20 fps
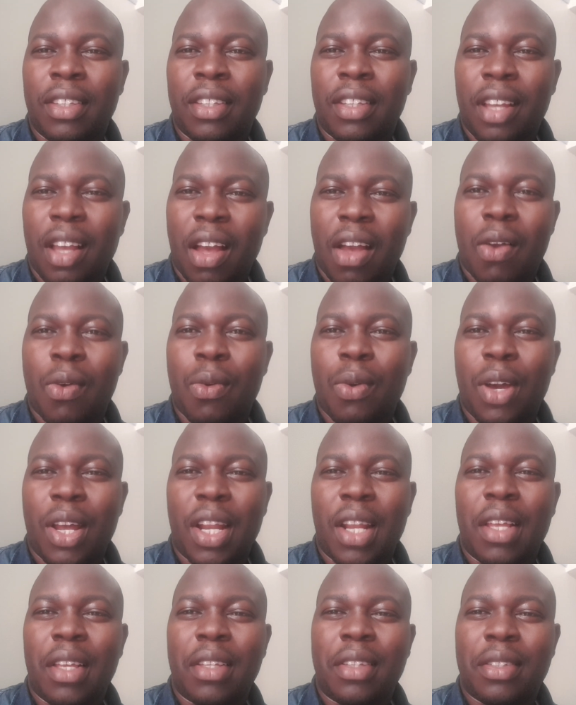
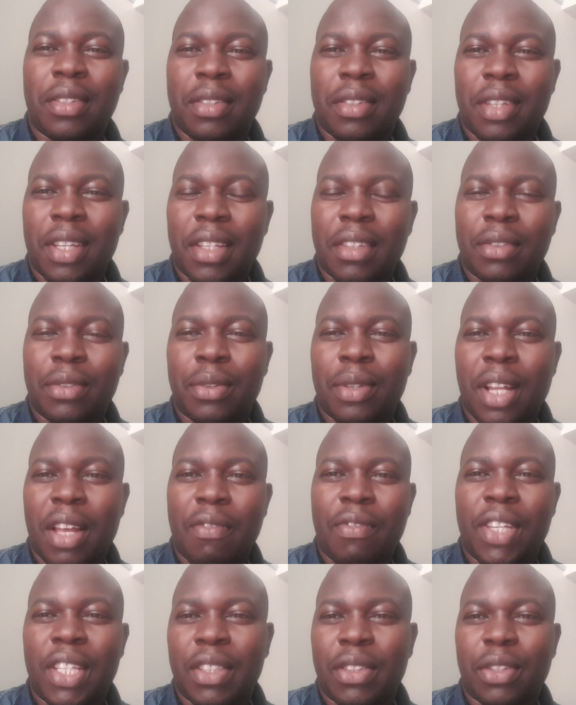Kawangware, it's next to
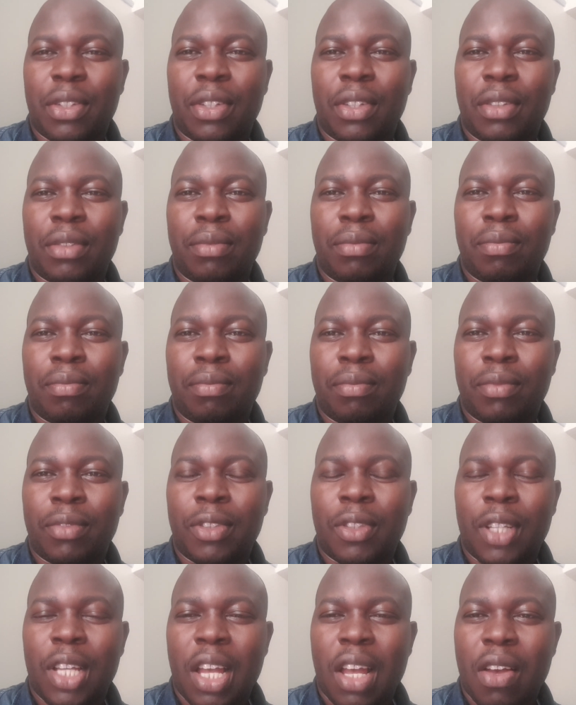Lavington.
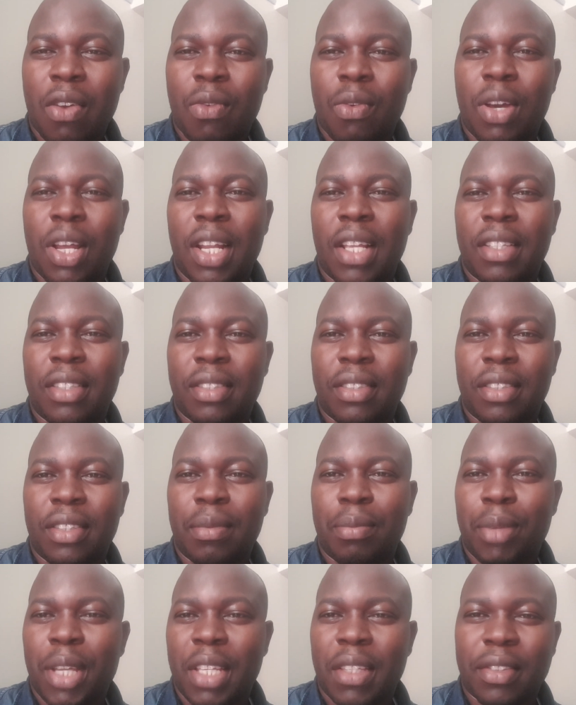So Kawangware is
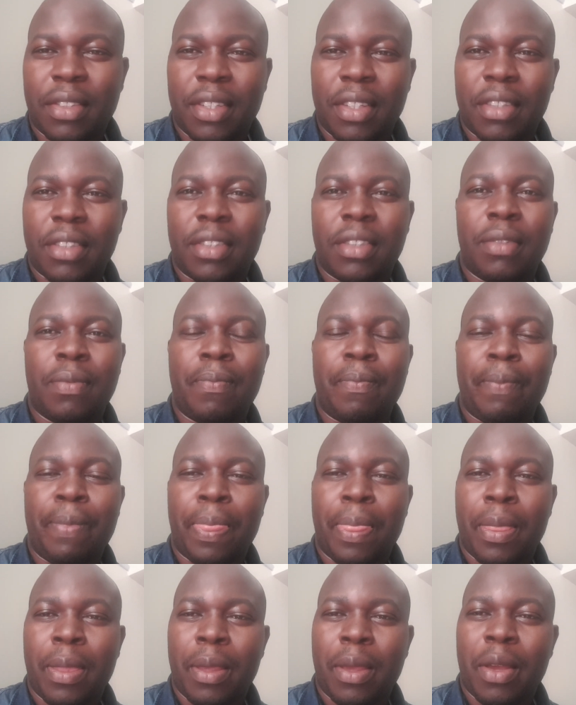cheap estate.
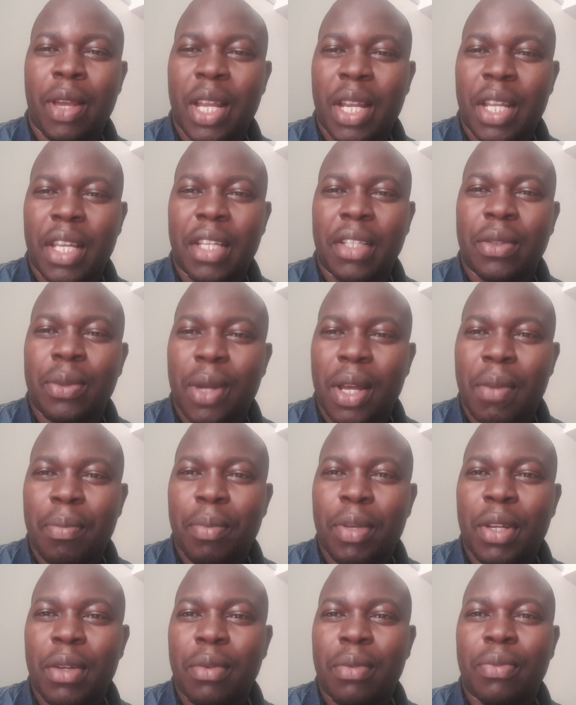You can get 1
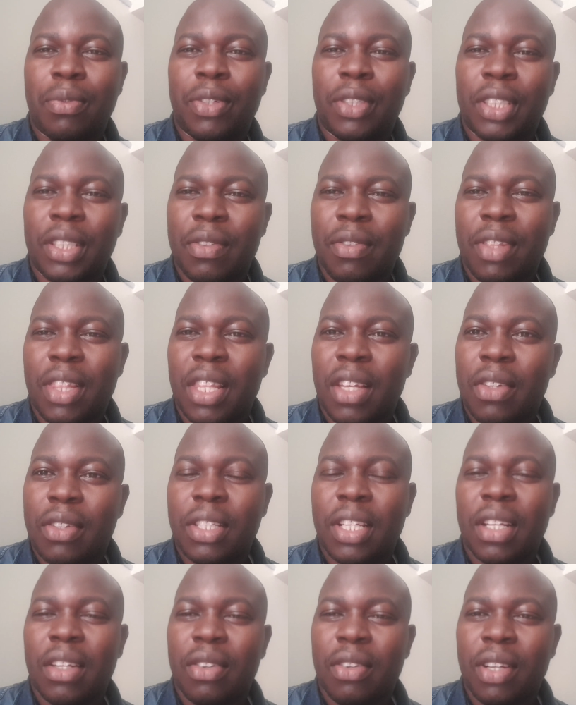bedroom for
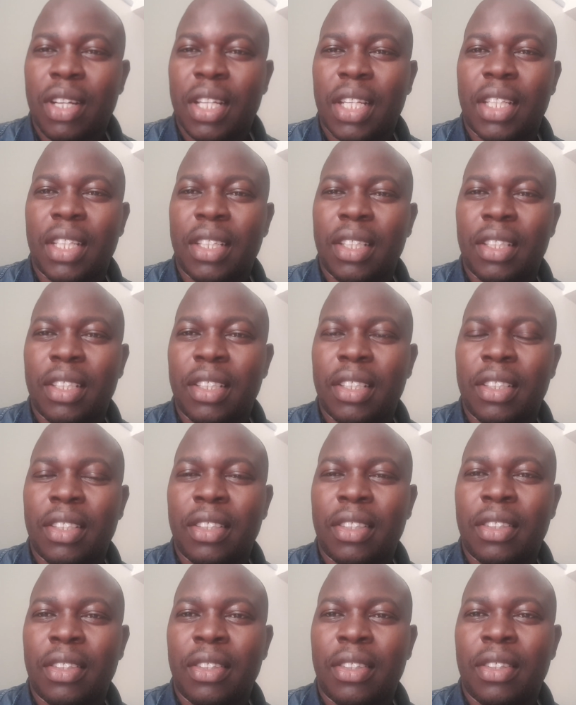7,000 only.
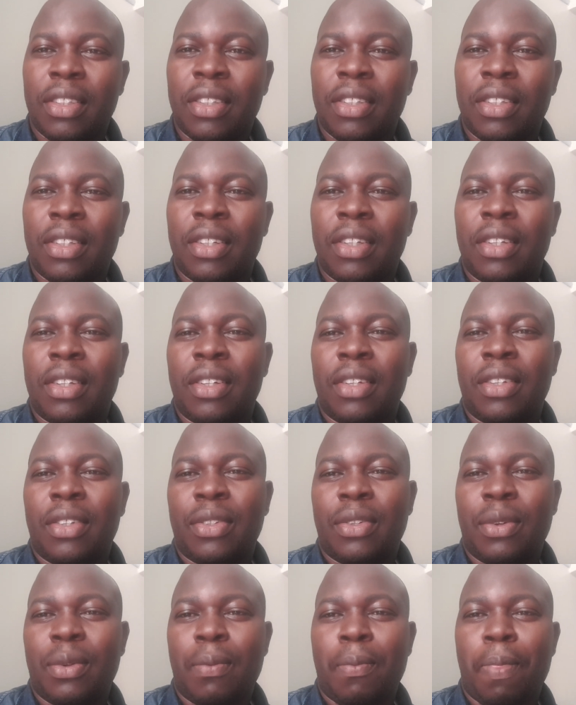
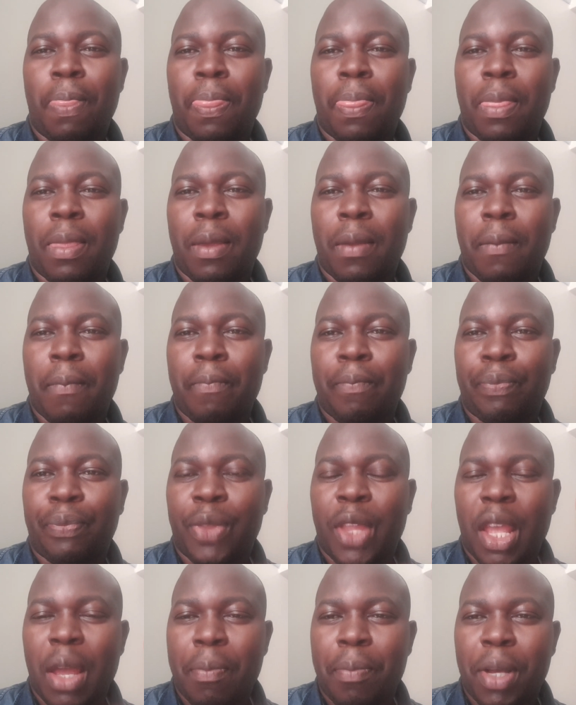So
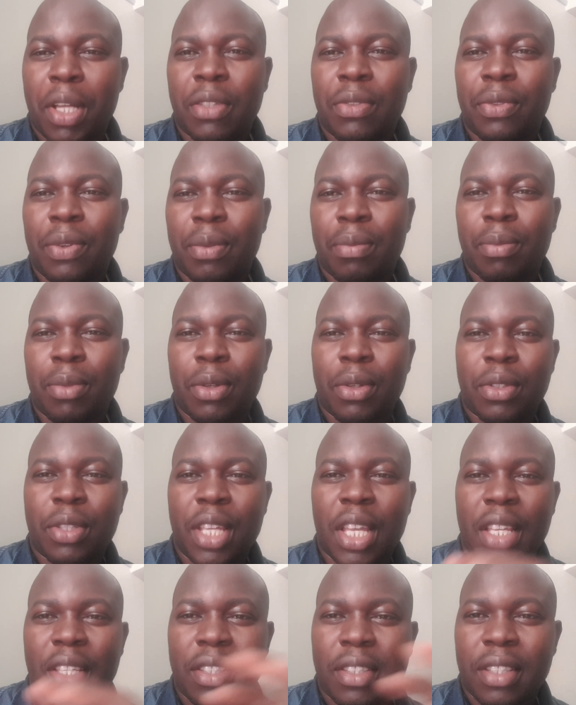apart from those
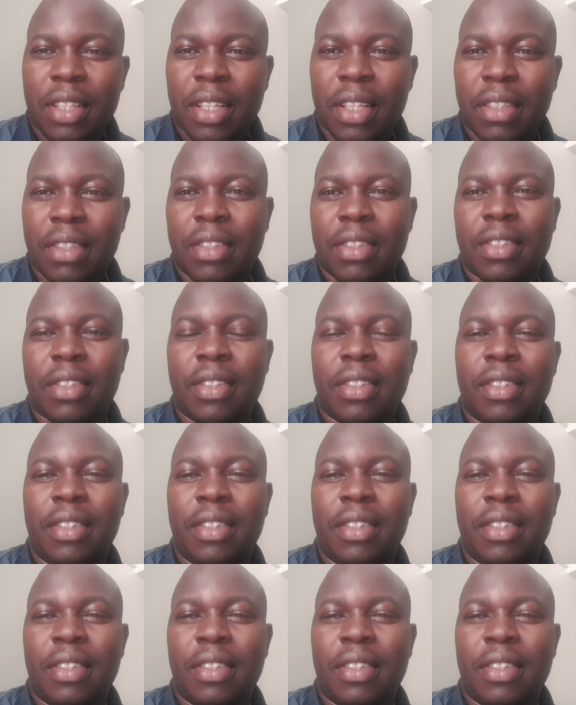estates,